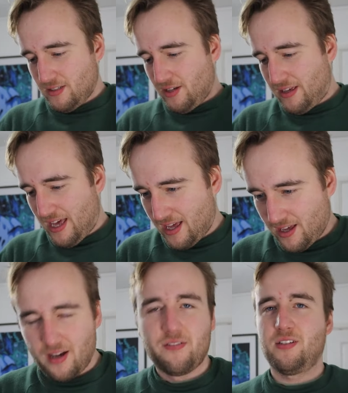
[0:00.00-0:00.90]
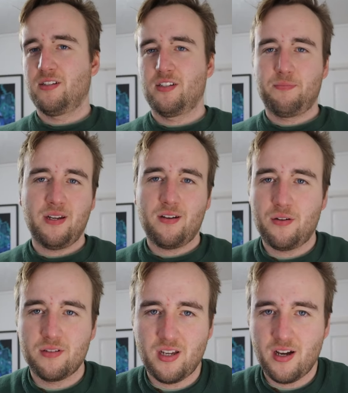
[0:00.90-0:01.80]
It's okay, I've spent a
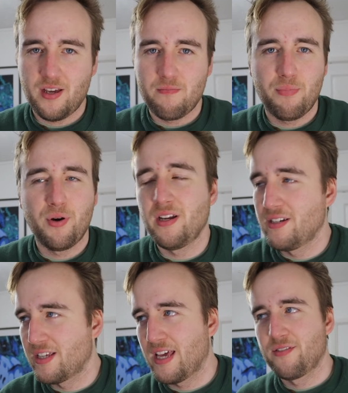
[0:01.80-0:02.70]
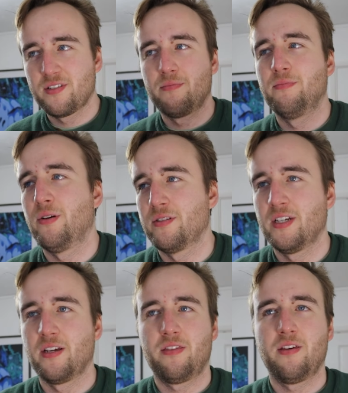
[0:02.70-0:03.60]
lot of time putting together some
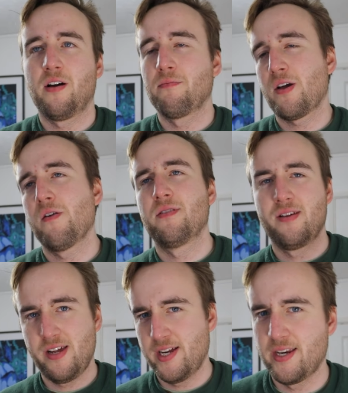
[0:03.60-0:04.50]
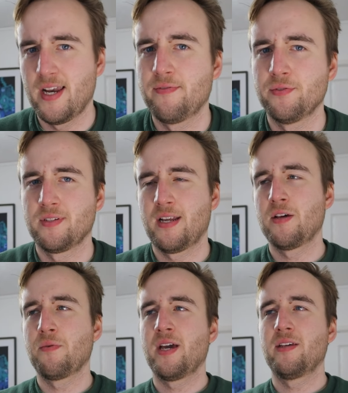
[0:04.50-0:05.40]
logic that I'm going to need in levels
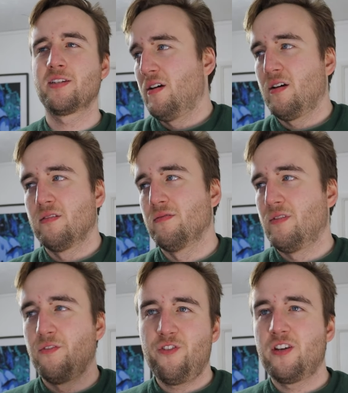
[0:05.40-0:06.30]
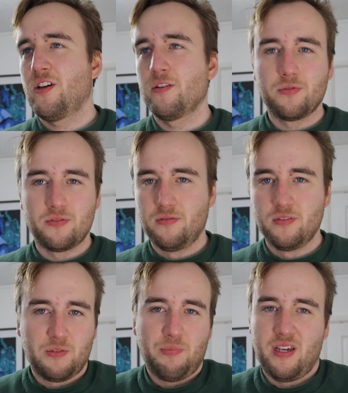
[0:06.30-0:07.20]
anyways, and the video would
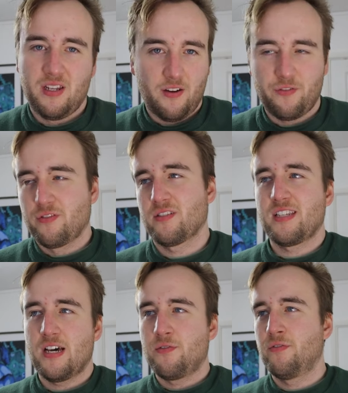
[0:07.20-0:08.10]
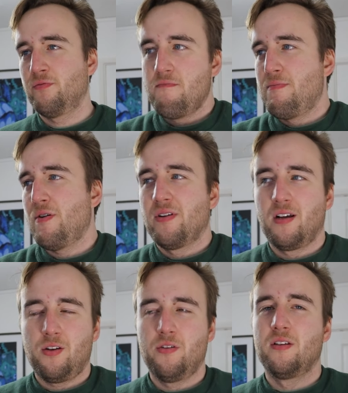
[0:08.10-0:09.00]
speak enough for itself. Maybe I'll
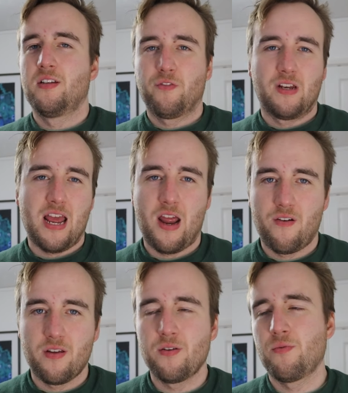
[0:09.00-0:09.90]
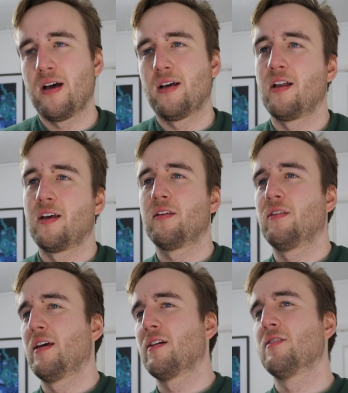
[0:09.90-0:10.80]
include a different area where
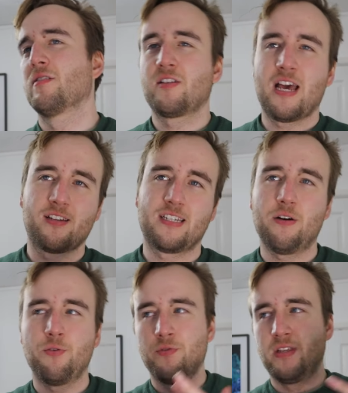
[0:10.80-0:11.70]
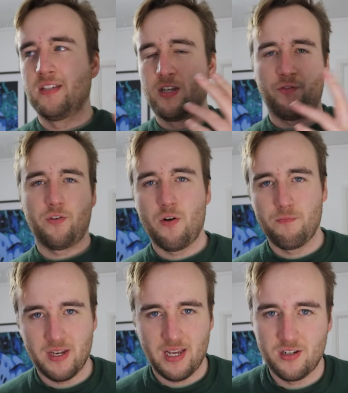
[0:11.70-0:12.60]
like they can just test out all these different
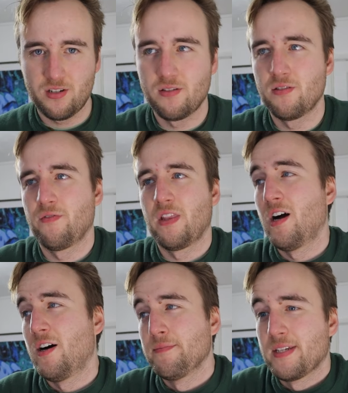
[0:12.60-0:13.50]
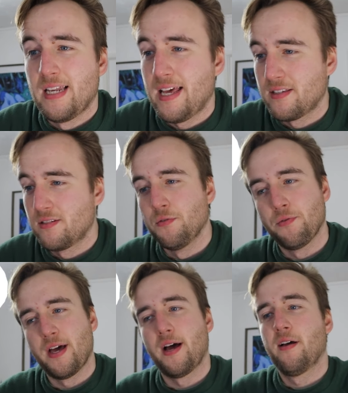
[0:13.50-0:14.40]
combinations of the arms and legs and
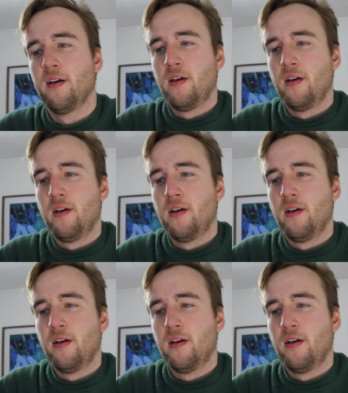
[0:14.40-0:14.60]
all that.